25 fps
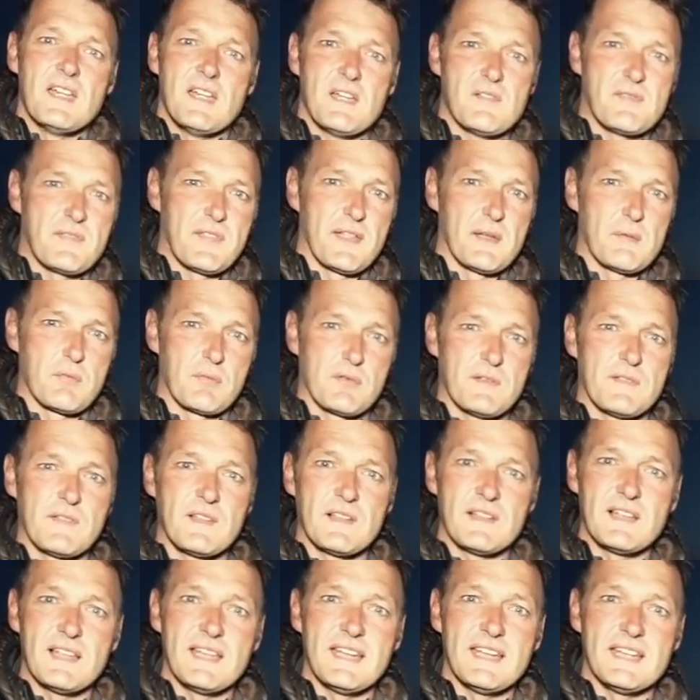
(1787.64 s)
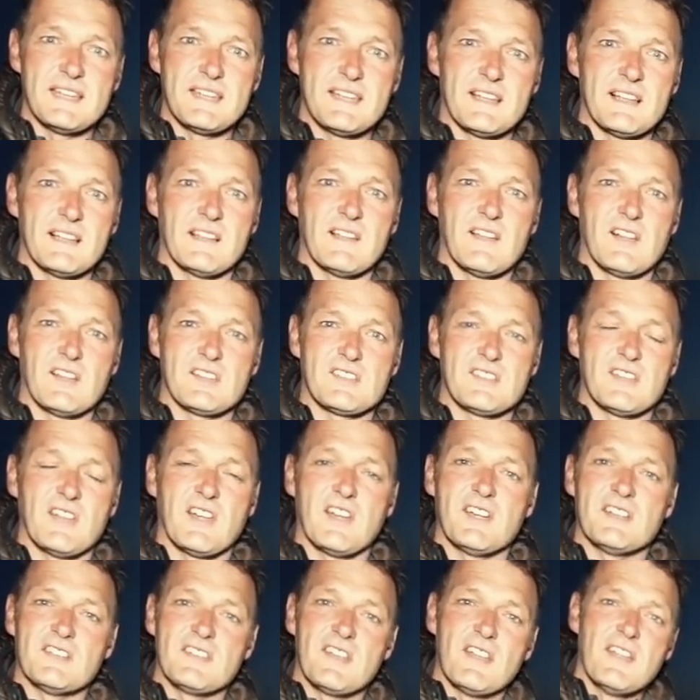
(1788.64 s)
If they were in the lead last
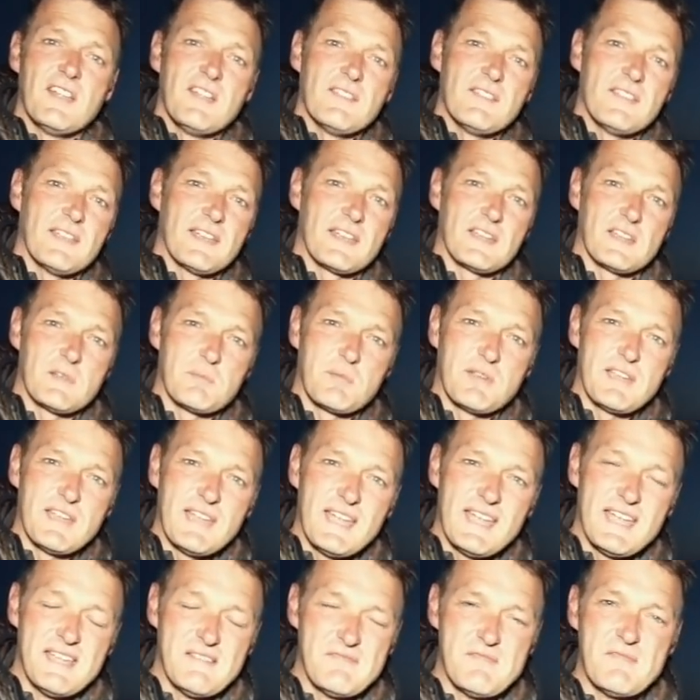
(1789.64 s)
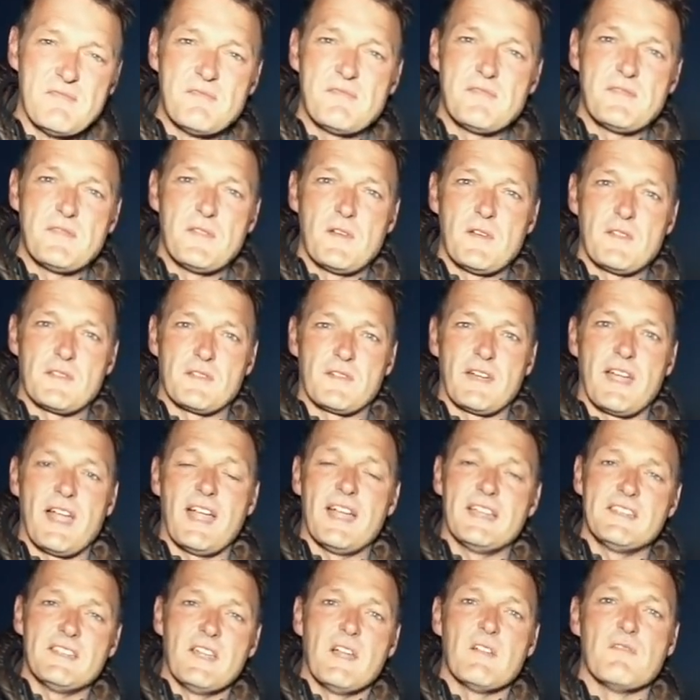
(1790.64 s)
night, they're going to be even further
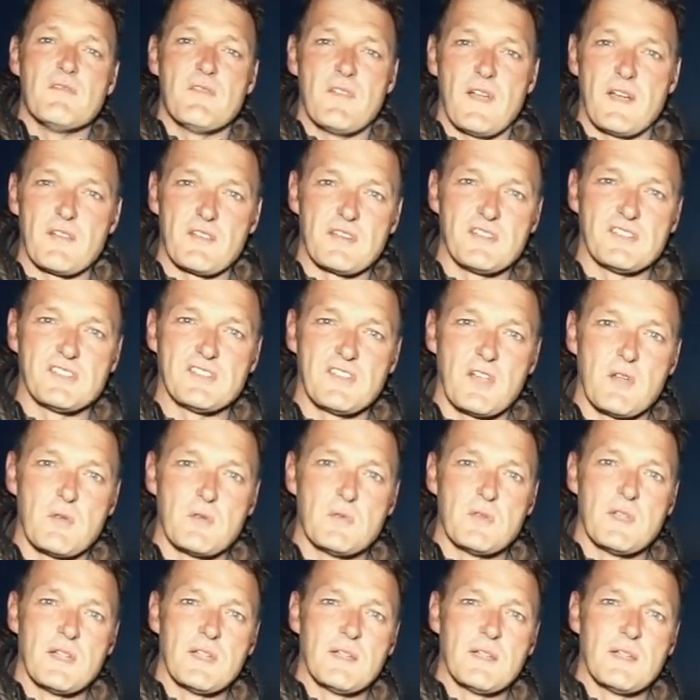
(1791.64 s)
ahead very soon.